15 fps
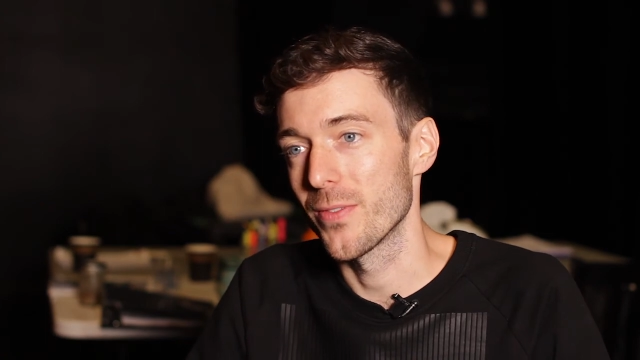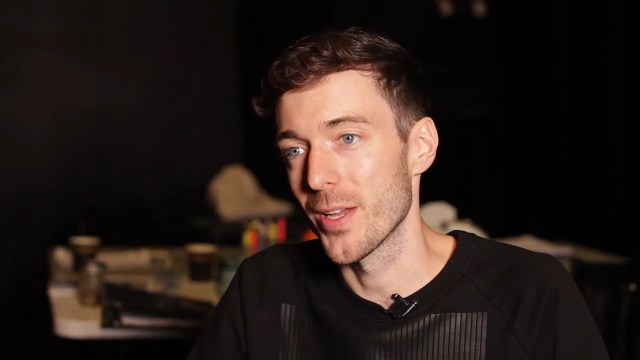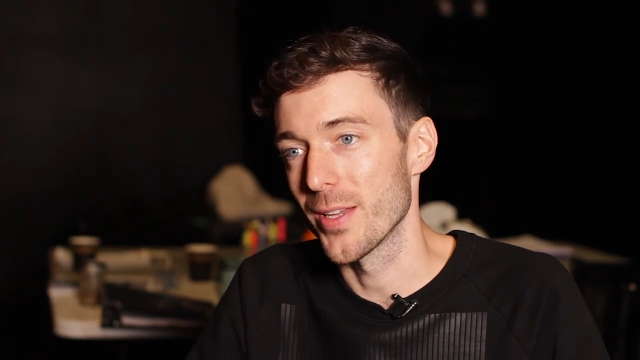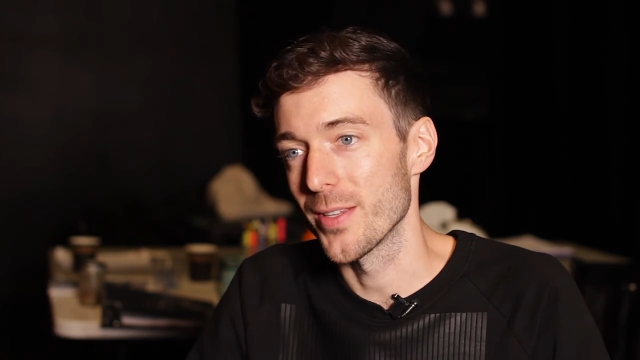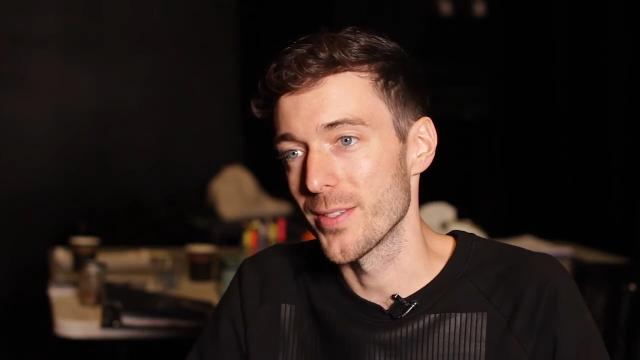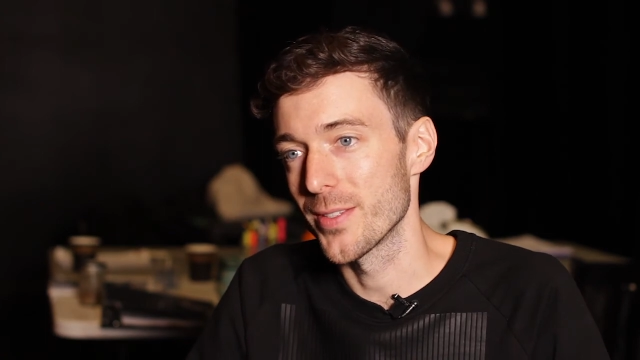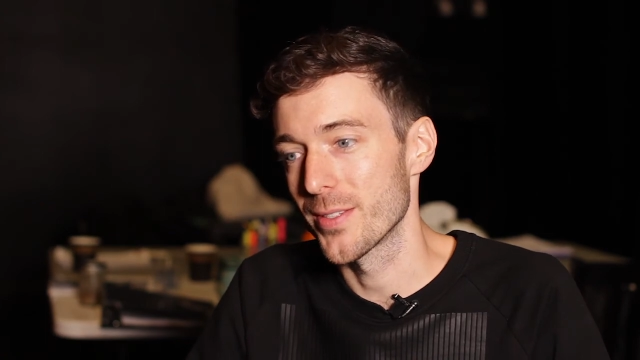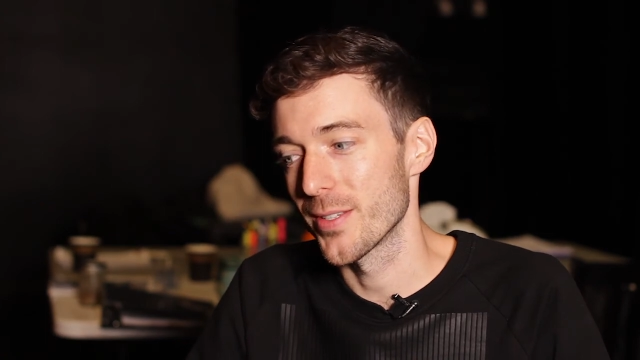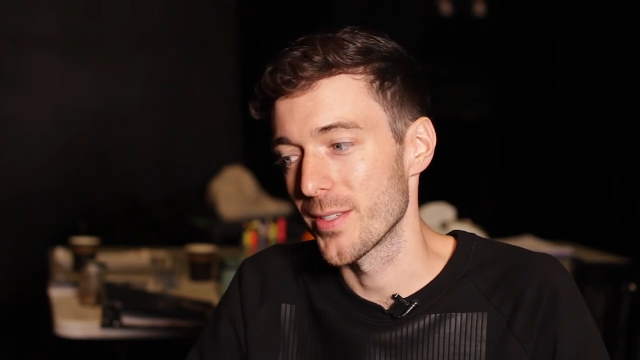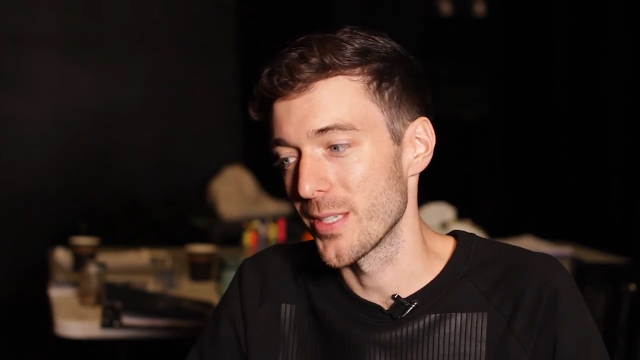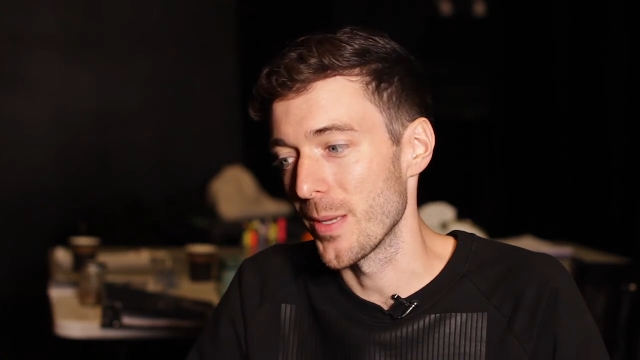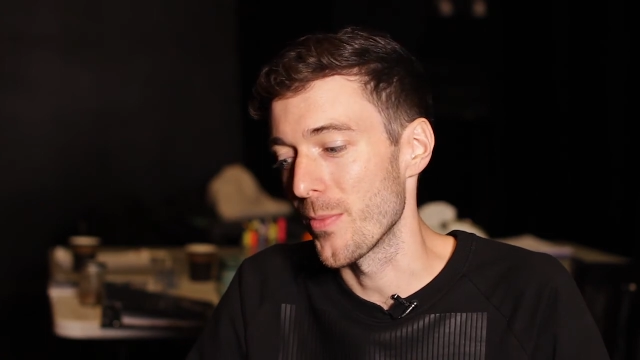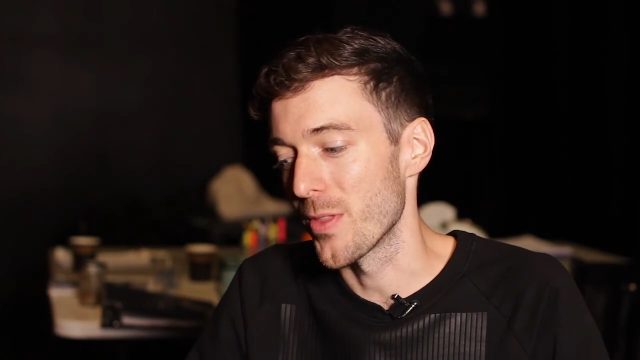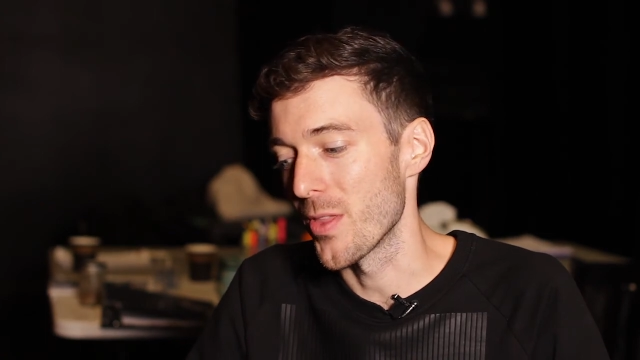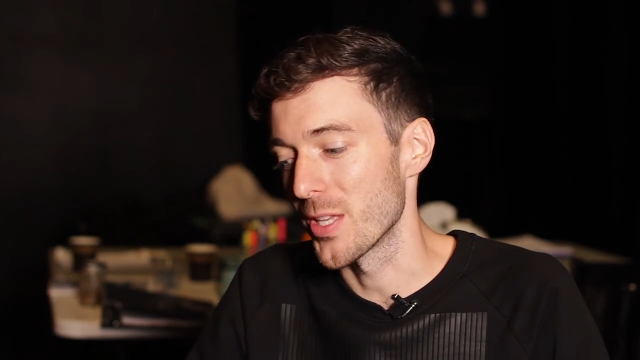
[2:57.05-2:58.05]
as
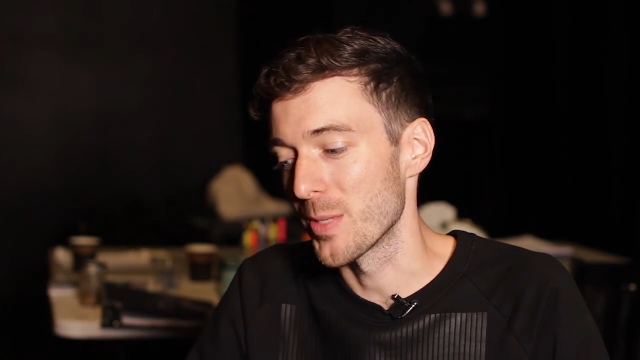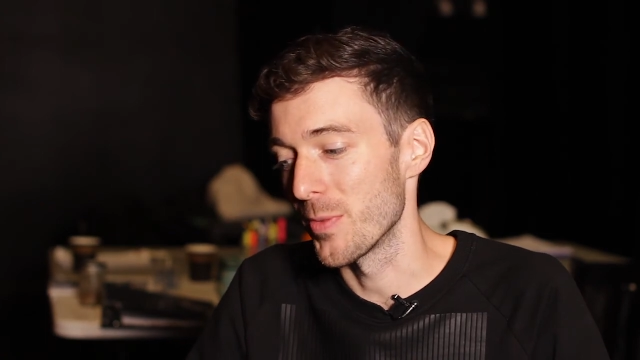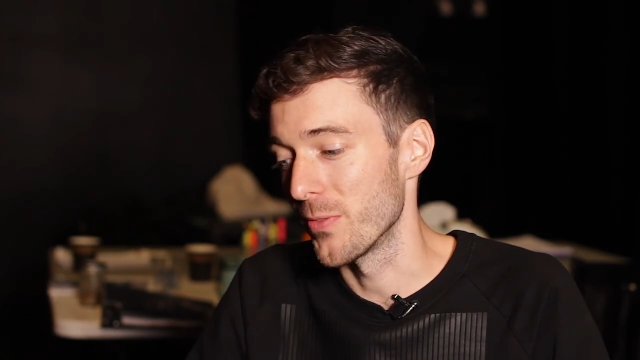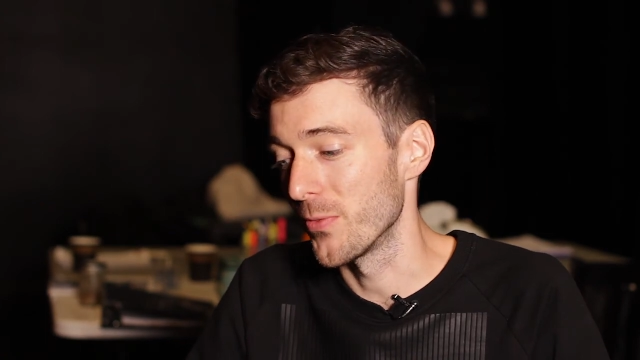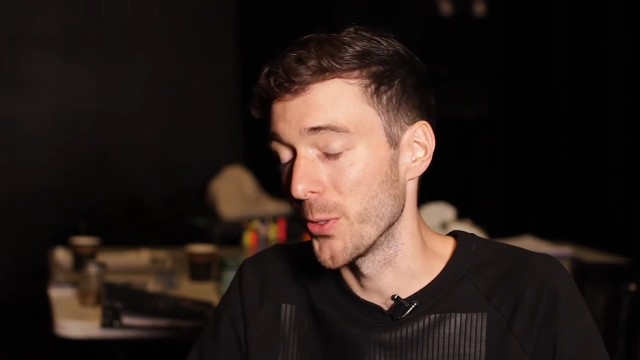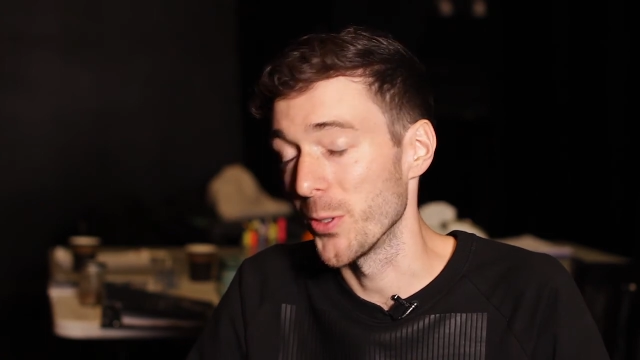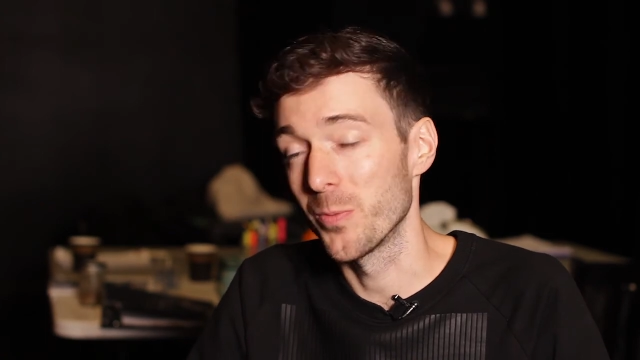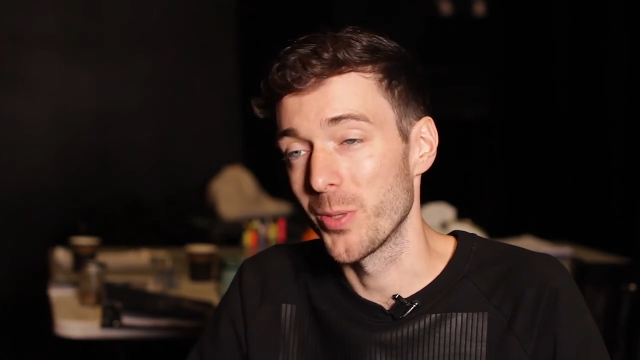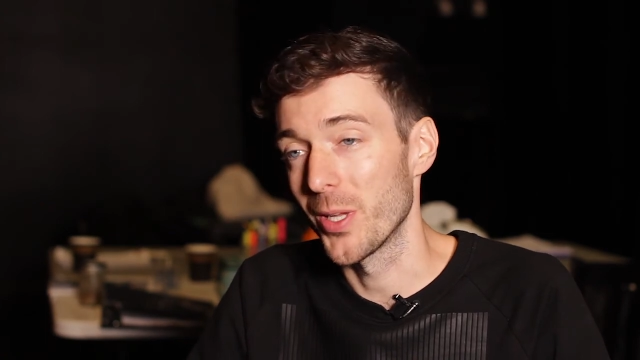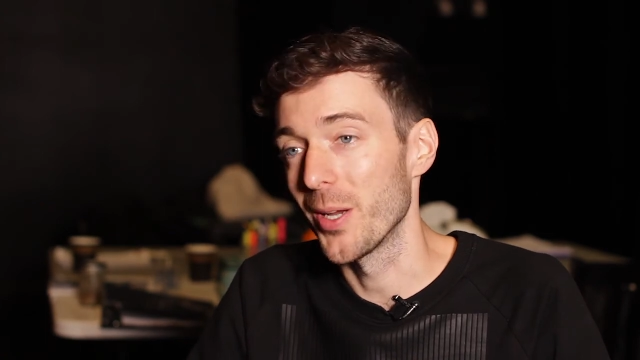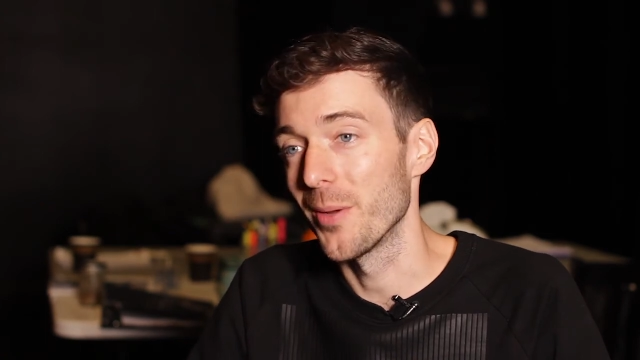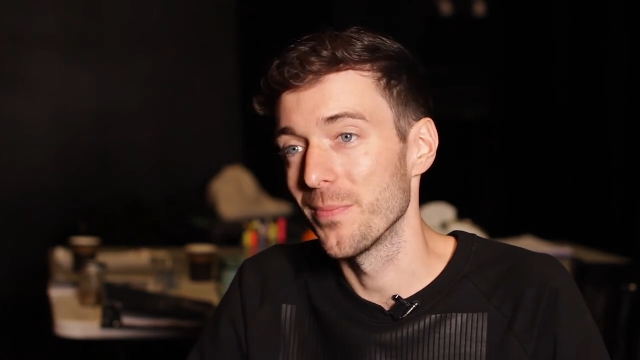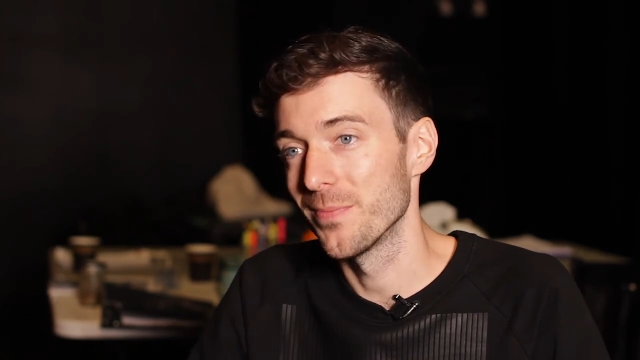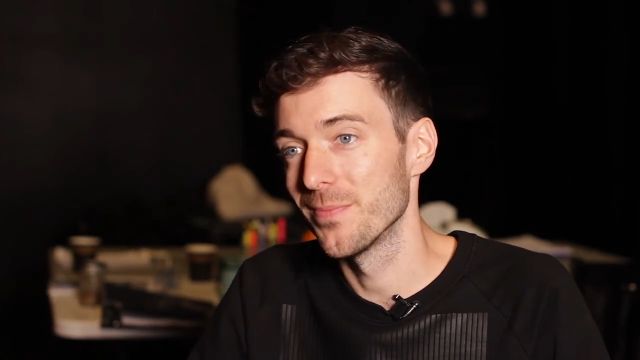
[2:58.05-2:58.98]
something that's been full of play.